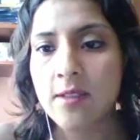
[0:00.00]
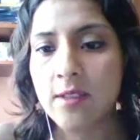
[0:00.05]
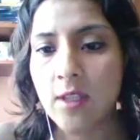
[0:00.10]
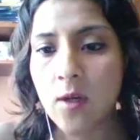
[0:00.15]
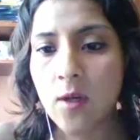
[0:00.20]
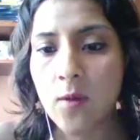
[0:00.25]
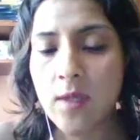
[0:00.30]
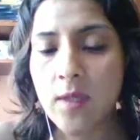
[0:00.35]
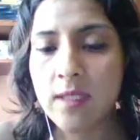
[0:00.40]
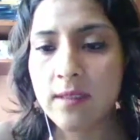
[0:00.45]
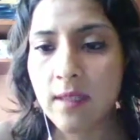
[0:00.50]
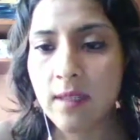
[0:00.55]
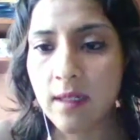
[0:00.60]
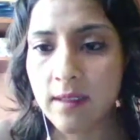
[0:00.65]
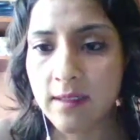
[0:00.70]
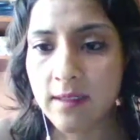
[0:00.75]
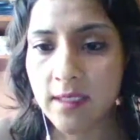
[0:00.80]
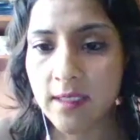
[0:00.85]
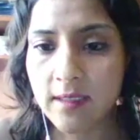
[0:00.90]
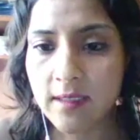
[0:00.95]
So we
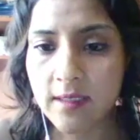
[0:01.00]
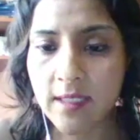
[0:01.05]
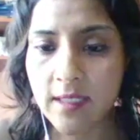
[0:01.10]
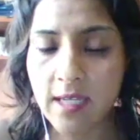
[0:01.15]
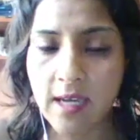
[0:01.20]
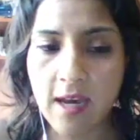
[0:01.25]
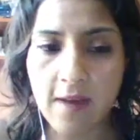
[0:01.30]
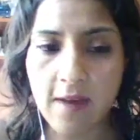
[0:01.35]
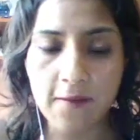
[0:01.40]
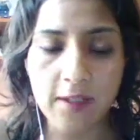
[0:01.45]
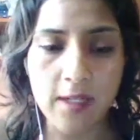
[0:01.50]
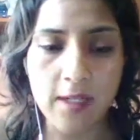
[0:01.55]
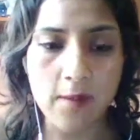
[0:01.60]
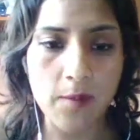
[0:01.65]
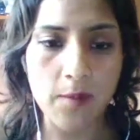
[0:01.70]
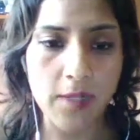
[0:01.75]
started having a